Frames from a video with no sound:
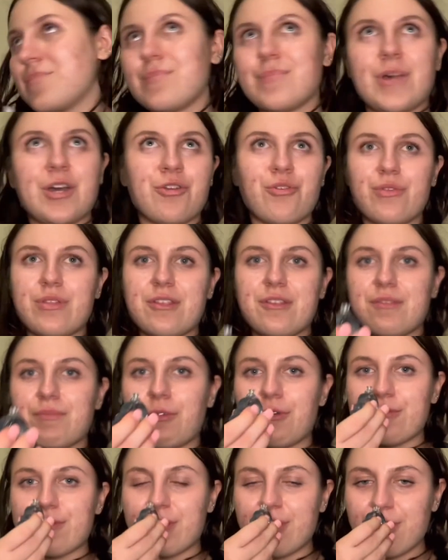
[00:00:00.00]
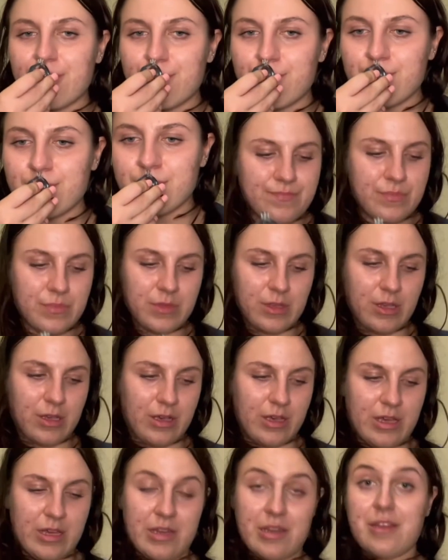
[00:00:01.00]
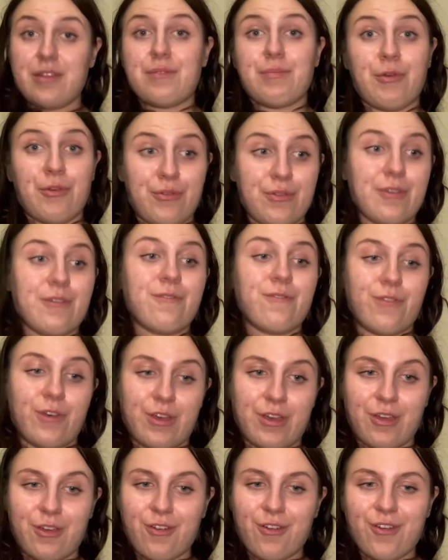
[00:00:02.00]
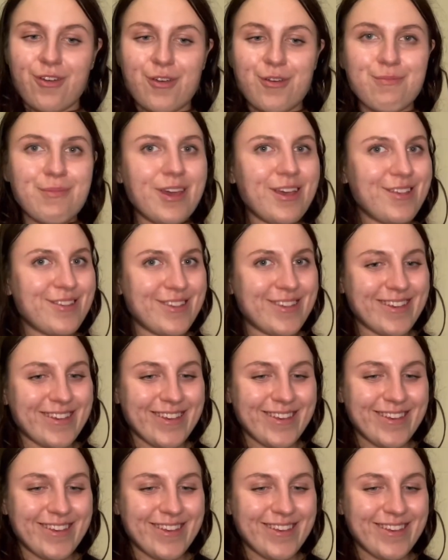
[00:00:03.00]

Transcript: know what this smells like. And it smells fucking amazing.